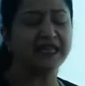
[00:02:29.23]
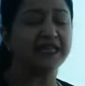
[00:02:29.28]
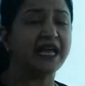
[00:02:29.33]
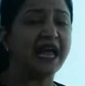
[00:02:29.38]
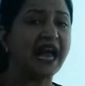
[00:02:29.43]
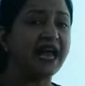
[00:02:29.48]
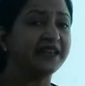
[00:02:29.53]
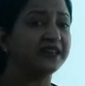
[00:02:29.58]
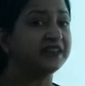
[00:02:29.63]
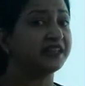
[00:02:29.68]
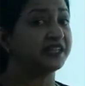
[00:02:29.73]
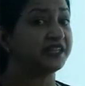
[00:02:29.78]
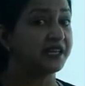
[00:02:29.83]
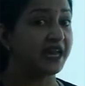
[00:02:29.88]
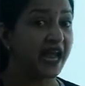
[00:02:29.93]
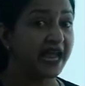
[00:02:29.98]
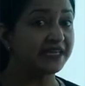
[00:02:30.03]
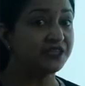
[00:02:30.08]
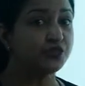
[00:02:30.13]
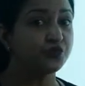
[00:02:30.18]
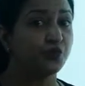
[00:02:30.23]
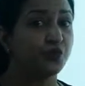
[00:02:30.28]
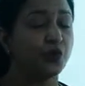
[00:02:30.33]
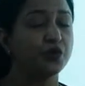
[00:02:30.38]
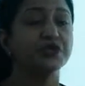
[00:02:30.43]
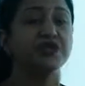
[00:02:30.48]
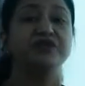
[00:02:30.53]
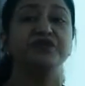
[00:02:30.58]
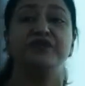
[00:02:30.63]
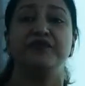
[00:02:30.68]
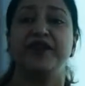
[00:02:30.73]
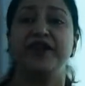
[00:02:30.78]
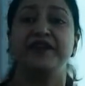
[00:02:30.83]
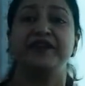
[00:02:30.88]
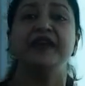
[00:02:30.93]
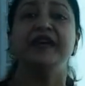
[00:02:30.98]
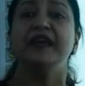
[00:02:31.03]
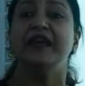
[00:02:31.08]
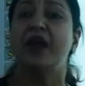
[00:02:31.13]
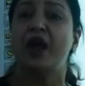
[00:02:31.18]
And the night was
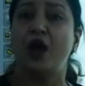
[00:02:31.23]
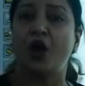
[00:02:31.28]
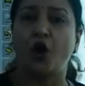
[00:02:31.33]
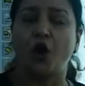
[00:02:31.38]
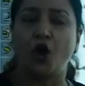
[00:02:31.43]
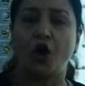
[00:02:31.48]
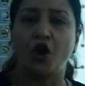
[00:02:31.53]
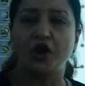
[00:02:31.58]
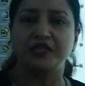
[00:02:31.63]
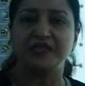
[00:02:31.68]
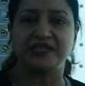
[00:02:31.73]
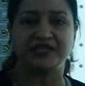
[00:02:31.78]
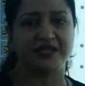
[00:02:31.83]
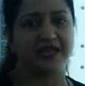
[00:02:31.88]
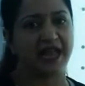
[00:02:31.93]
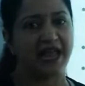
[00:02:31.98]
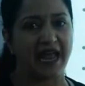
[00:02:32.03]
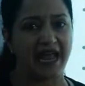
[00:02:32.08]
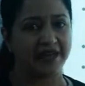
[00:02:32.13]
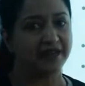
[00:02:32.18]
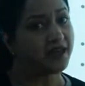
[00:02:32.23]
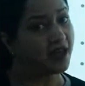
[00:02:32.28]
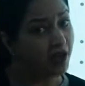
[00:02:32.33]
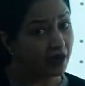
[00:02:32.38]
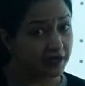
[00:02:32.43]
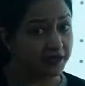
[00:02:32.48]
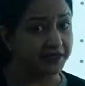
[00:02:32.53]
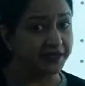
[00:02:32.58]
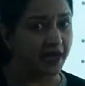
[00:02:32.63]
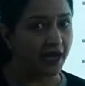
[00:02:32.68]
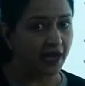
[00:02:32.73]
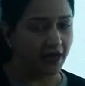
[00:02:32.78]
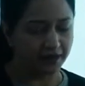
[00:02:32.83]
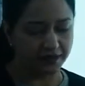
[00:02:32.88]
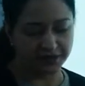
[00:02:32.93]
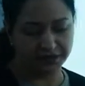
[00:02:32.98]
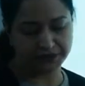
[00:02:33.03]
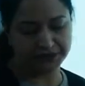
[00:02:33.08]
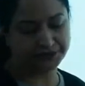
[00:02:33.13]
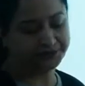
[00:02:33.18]
very hot and
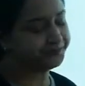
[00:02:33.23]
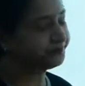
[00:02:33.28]
dark.